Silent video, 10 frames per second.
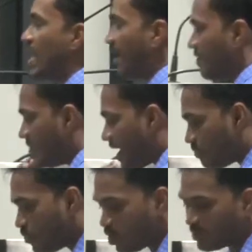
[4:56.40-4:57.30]
At
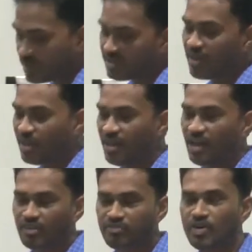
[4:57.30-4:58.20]
that moment,
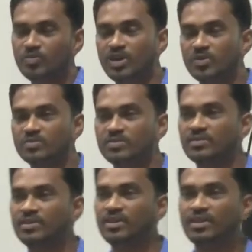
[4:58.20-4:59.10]
I found out
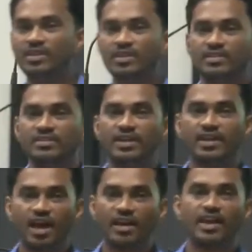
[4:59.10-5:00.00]

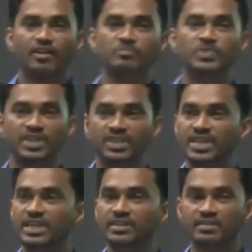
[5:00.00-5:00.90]
that I have been
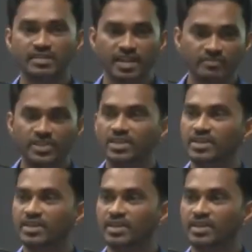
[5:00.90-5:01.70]
irrelevant.